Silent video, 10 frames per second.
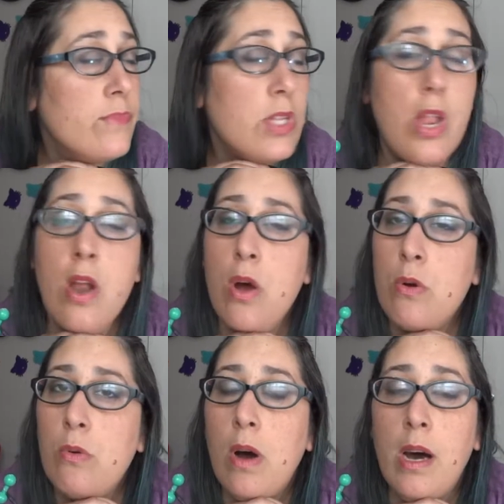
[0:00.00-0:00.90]

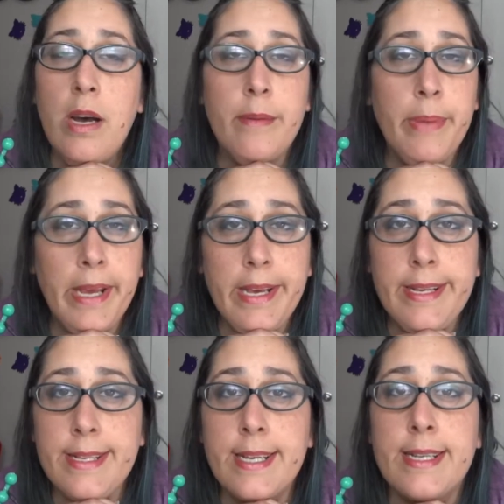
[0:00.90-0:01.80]
No one
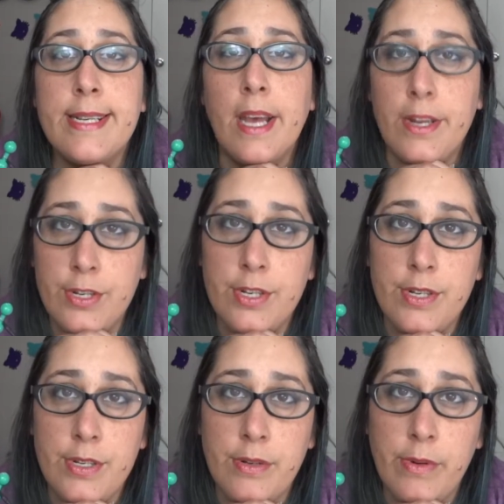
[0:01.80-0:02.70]
pays attention
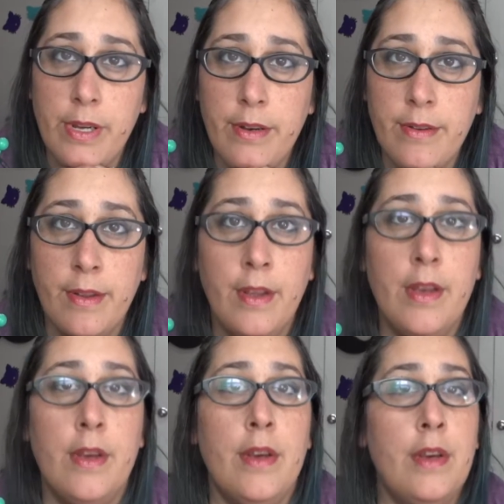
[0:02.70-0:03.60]
to it.
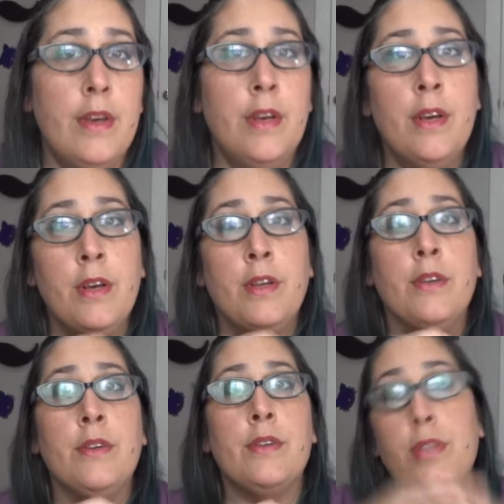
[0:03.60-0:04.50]

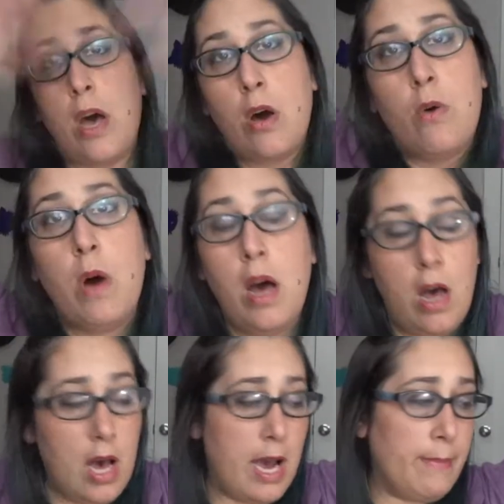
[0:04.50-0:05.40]
So
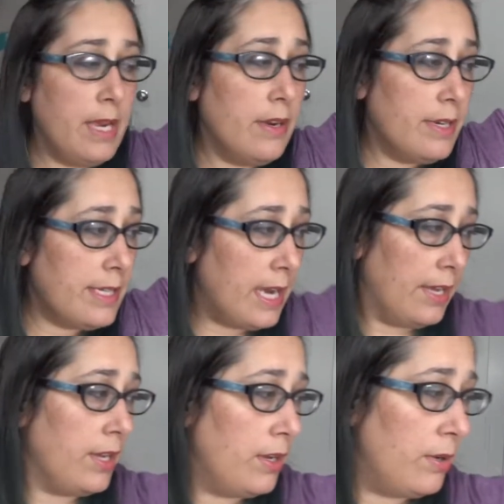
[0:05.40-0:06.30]
I'm here to
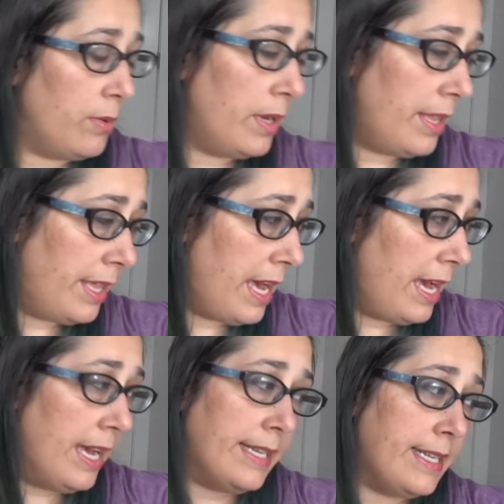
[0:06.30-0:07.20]
tell you
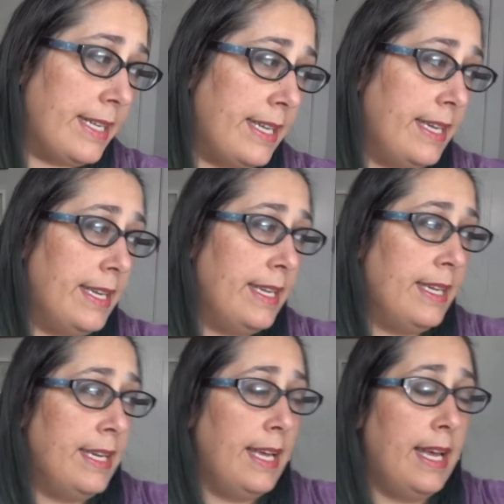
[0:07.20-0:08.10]
that
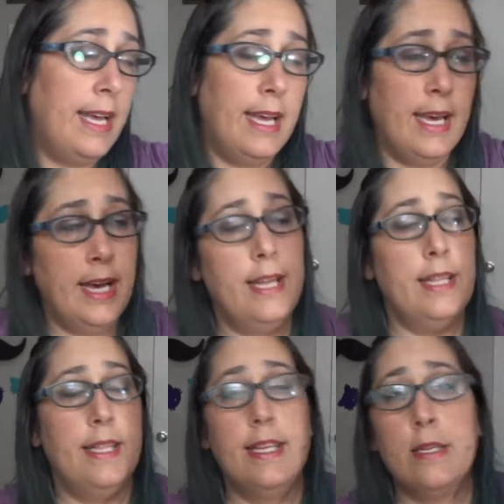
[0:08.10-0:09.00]

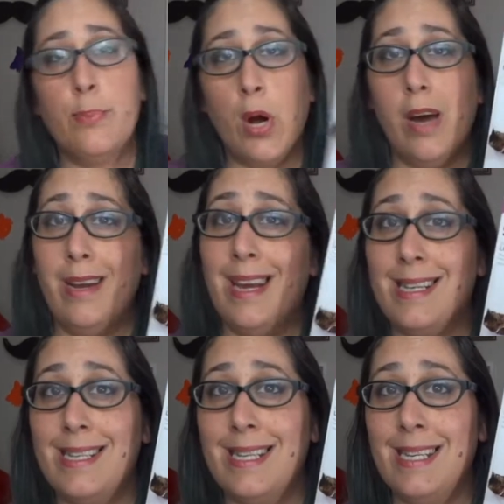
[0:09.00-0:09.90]
this
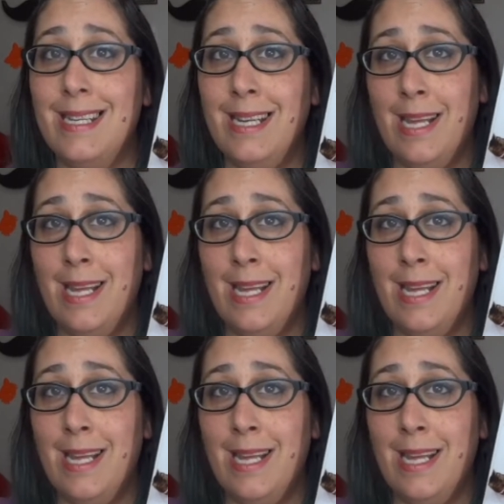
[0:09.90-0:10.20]
product